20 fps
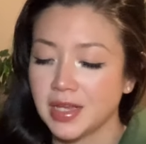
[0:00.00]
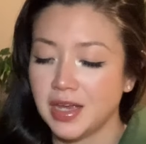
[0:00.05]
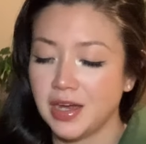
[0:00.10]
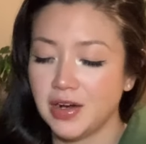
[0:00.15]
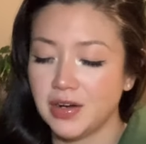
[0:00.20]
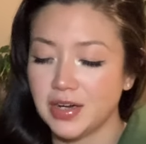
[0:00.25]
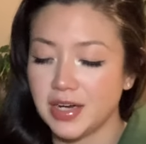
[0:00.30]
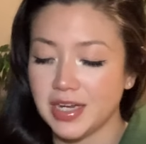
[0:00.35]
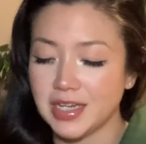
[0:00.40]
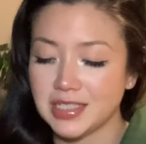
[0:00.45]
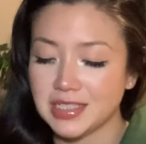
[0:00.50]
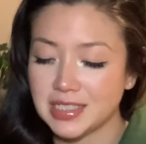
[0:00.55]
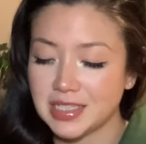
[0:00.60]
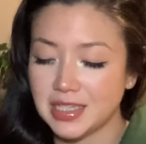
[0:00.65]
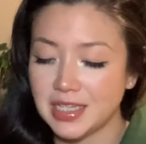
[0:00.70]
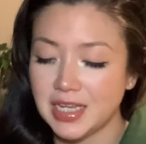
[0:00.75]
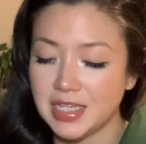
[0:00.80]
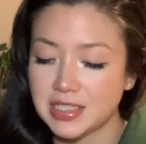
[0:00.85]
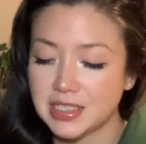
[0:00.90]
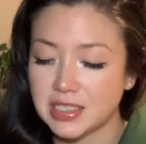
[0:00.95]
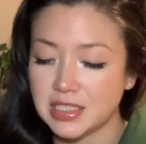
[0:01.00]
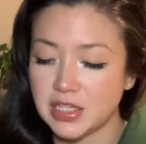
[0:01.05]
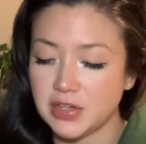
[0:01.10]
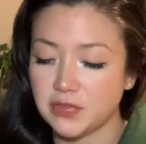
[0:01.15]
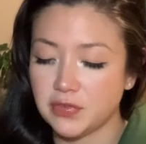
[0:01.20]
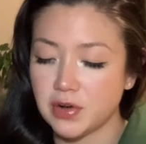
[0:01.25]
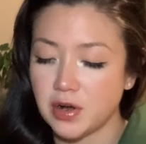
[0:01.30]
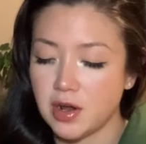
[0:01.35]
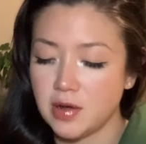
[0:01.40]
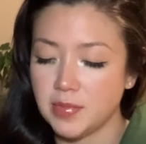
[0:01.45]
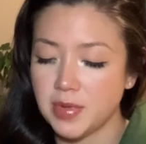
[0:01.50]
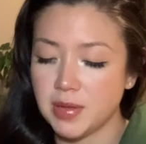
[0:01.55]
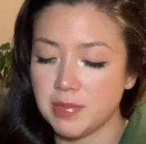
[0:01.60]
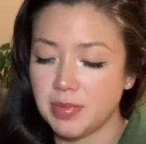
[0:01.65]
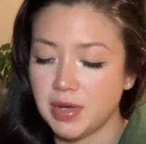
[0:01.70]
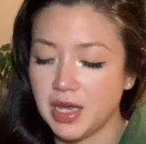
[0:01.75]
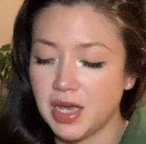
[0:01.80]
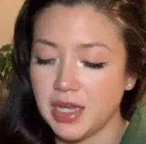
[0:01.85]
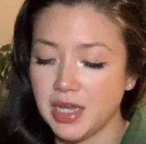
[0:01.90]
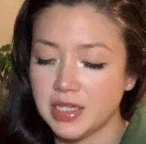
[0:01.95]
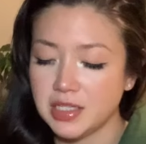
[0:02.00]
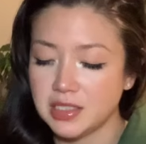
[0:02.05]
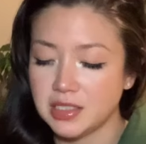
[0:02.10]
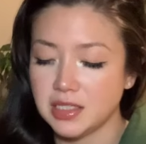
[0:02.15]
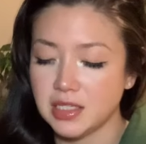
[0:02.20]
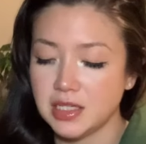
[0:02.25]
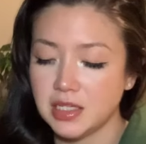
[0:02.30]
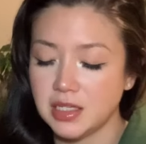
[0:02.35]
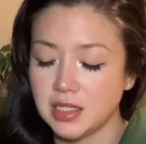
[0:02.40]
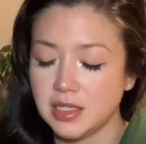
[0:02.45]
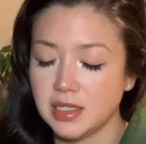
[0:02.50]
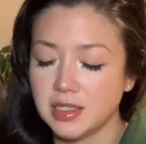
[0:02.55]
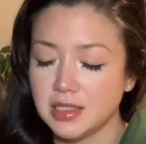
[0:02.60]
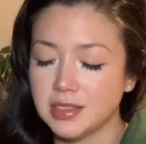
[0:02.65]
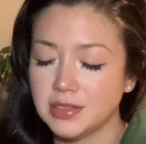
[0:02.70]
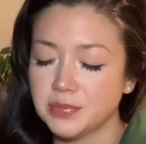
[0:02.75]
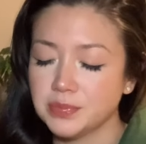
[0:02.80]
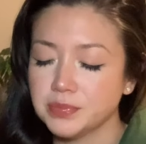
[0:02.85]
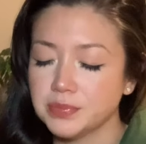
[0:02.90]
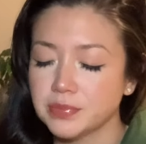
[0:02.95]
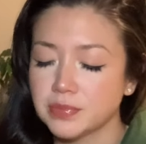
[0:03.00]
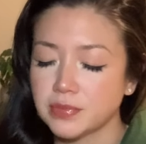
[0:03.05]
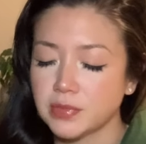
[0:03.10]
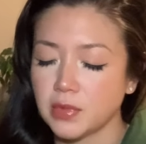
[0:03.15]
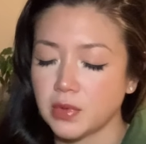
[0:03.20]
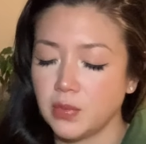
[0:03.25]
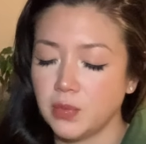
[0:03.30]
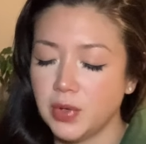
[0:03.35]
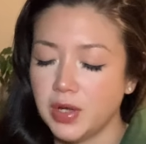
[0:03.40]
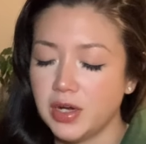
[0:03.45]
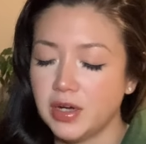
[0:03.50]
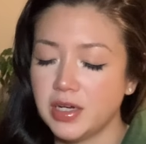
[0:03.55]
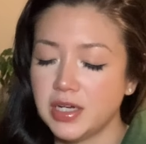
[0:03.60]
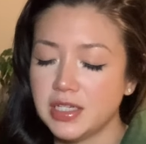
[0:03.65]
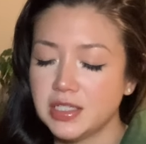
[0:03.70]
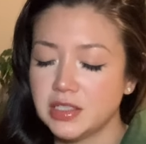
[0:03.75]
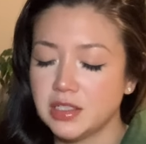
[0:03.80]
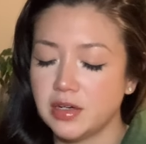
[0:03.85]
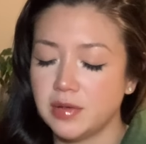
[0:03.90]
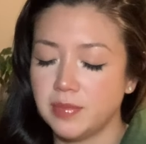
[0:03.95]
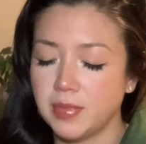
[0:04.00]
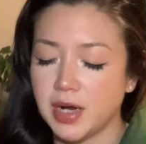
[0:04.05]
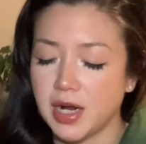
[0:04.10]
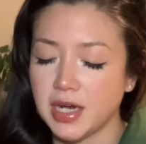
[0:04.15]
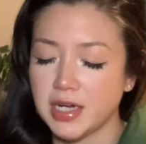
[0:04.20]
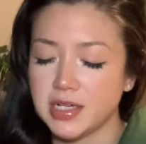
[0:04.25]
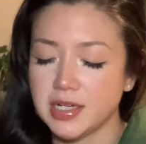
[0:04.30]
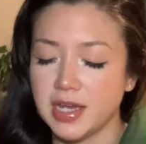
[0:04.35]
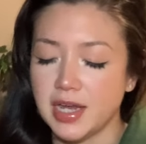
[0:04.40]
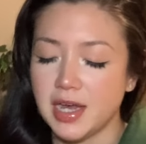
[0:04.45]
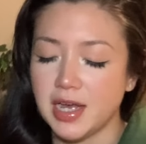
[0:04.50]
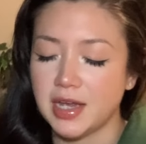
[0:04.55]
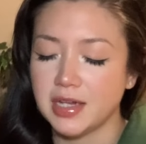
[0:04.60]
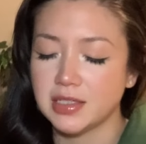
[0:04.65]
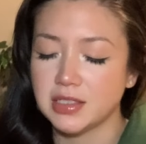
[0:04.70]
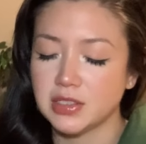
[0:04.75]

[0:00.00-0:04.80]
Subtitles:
All right, let's see. For all my Pisces, where is their mind at?